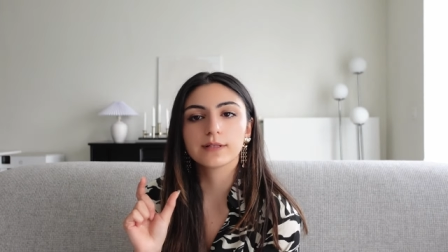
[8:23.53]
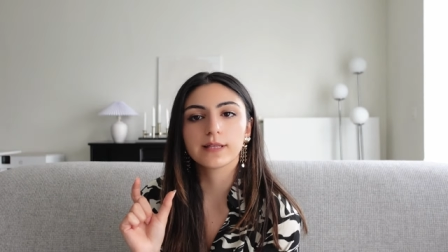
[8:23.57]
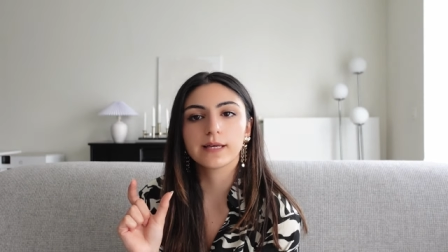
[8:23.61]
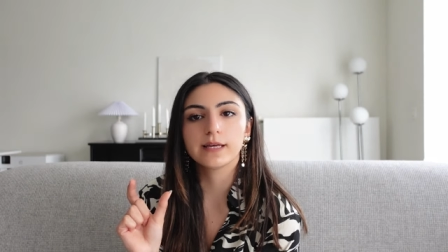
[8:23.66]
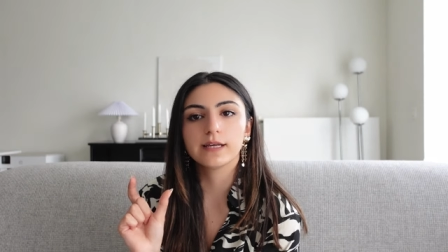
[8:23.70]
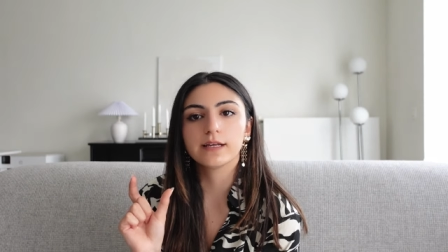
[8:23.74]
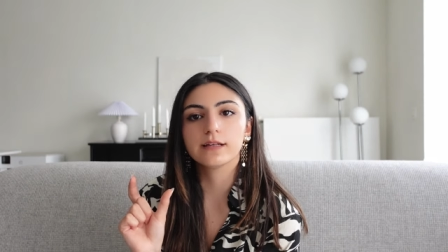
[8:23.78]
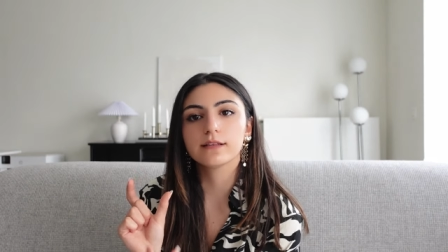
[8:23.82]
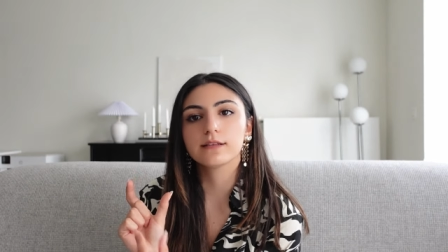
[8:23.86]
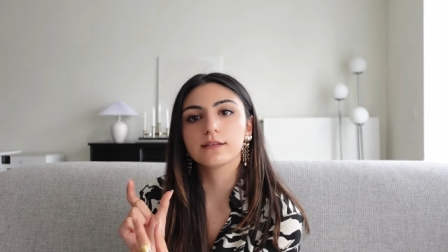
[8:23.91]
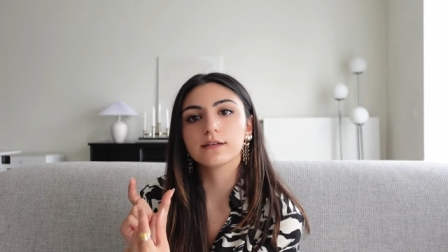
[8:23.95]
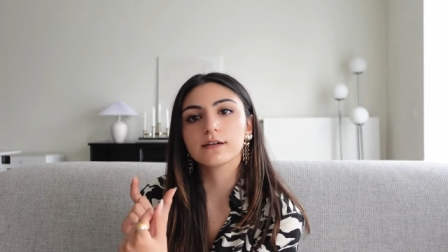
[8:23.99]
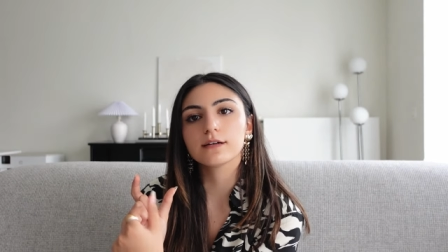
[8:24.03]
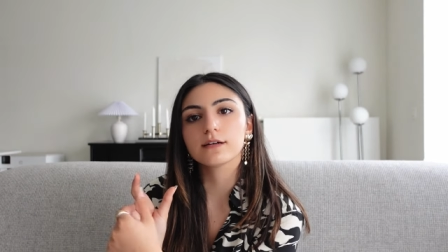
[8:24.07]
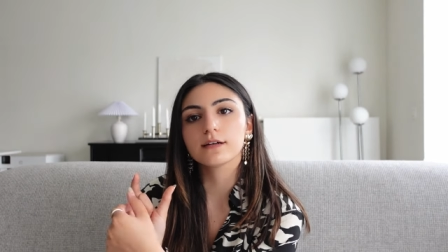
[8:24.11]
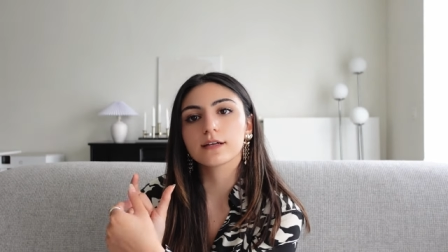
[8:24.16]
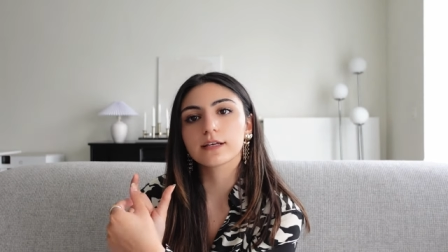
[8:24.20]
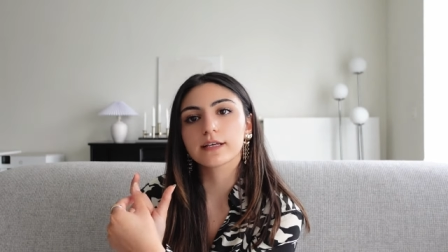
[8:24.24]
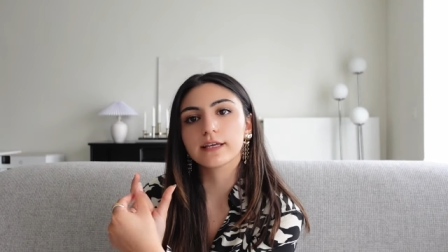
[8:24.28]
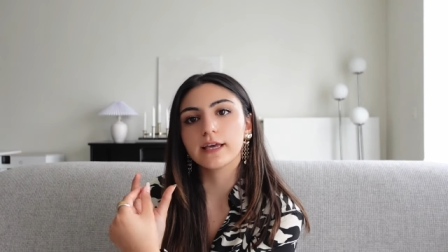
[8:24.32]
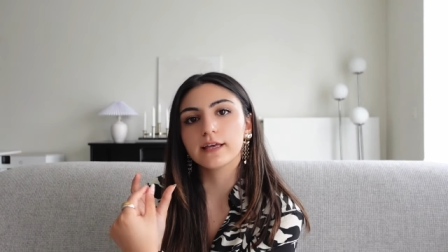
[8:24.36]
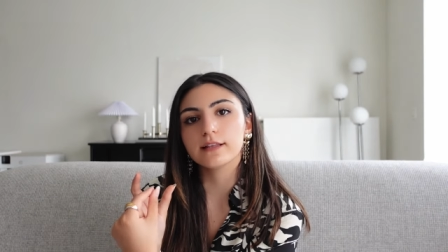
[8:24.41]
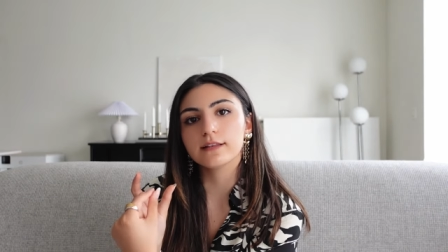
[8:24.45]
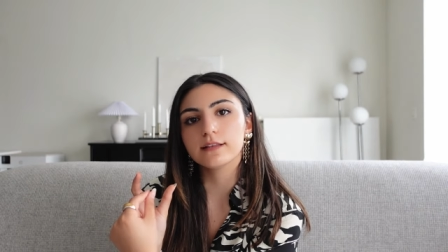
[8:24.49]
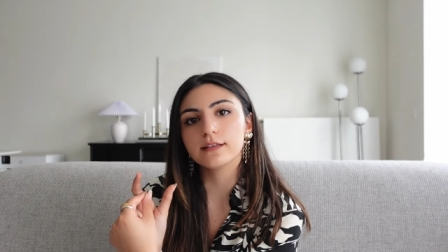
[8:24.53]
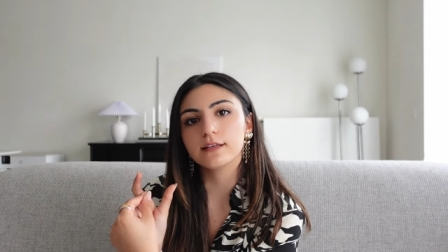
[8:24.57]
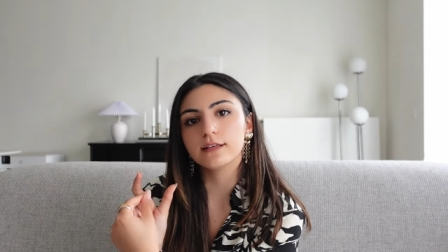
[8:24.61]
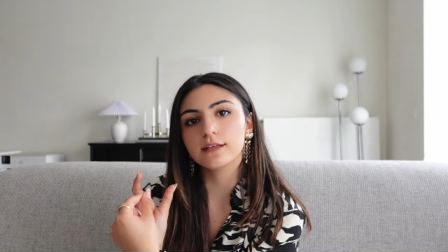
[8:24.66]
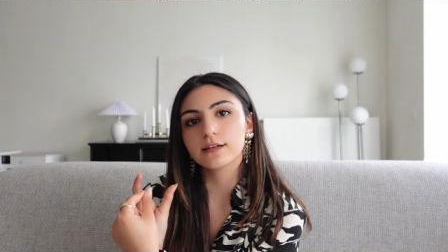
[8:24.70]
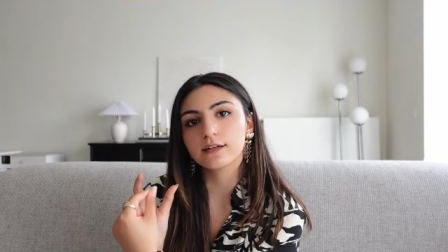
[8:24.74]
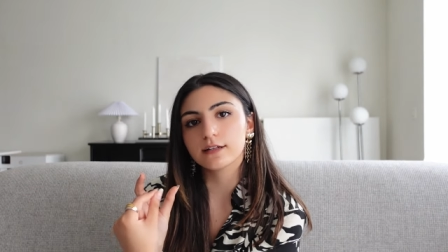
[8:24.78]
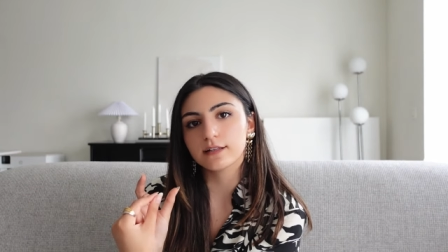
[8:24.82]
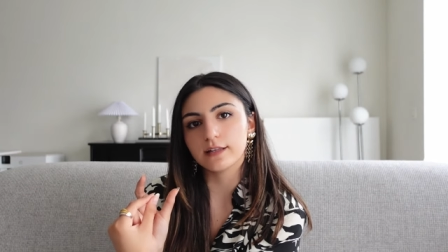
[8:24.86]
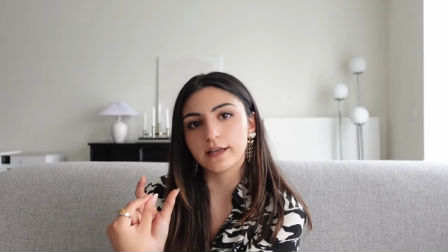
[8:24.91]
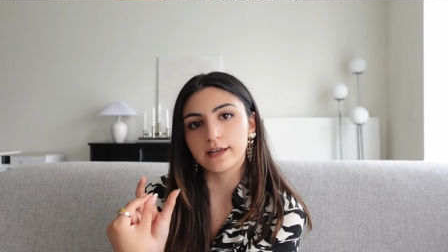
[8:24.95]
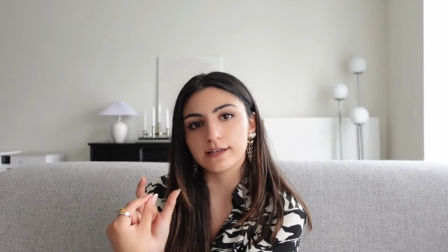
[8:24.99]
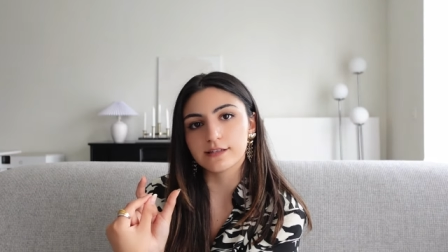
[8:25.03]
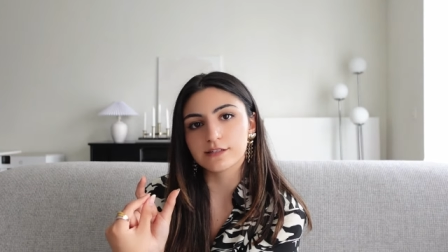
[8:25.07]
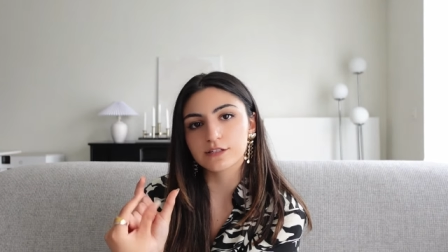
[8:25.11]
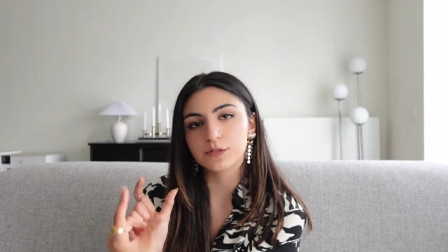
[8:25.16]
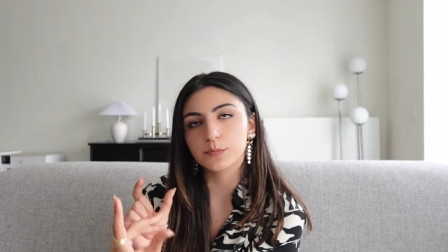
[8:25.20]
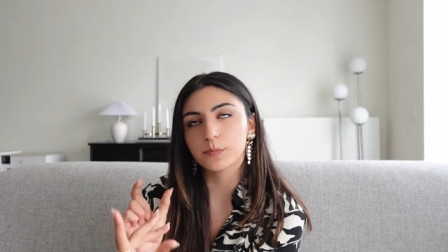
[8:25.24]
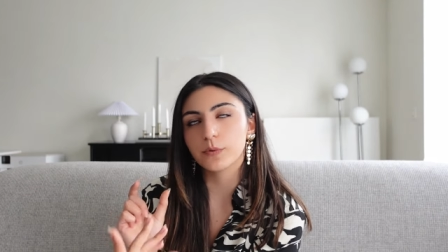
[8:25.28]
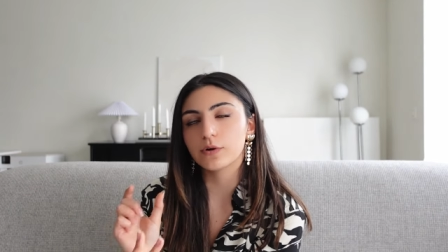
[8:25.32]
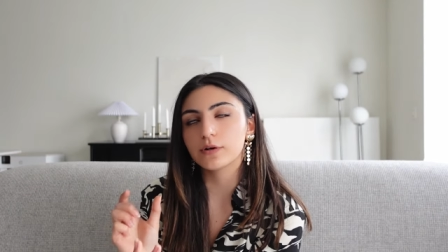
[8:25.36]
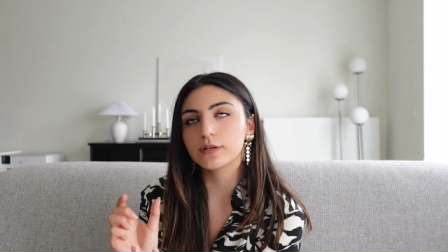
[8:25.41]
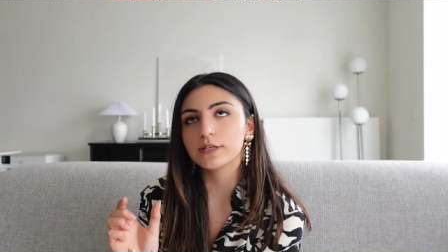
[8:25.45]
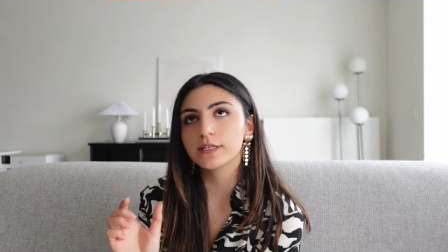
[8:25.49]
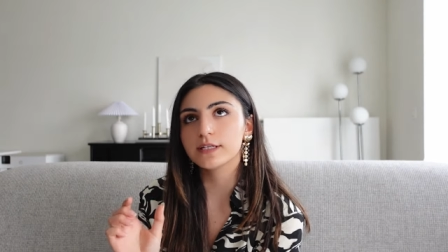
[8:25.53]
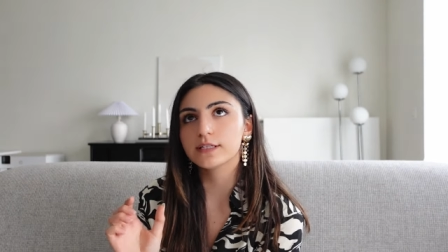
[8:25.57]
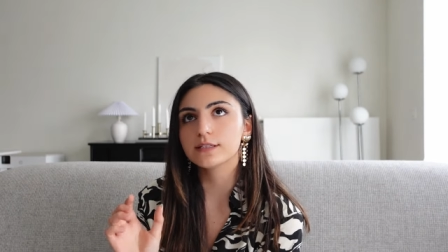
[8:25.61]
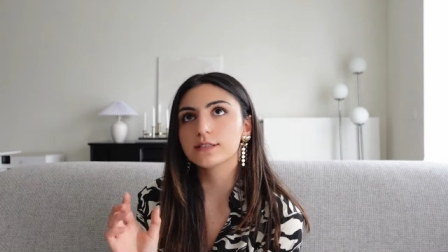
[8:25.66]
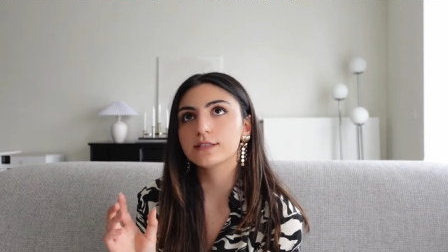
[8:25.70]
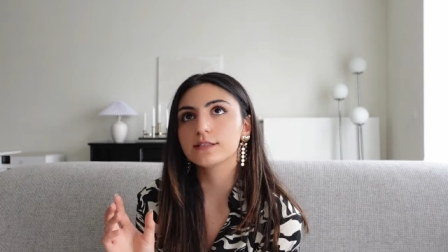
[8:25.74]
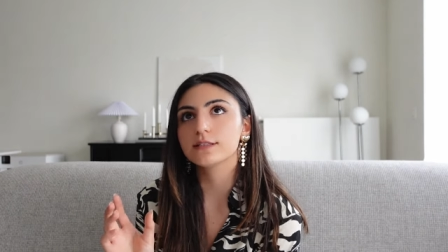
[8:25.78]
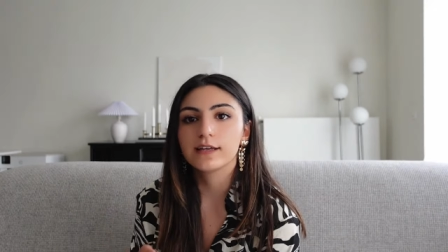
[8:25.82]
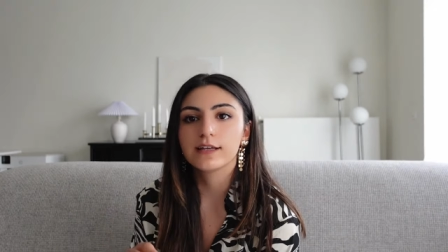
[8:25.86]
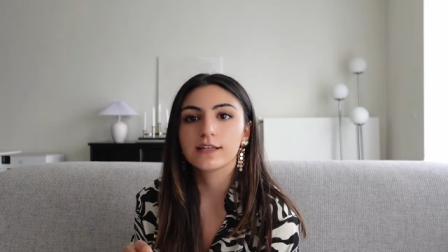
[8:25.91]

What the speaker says: like the Kelly clasp on it,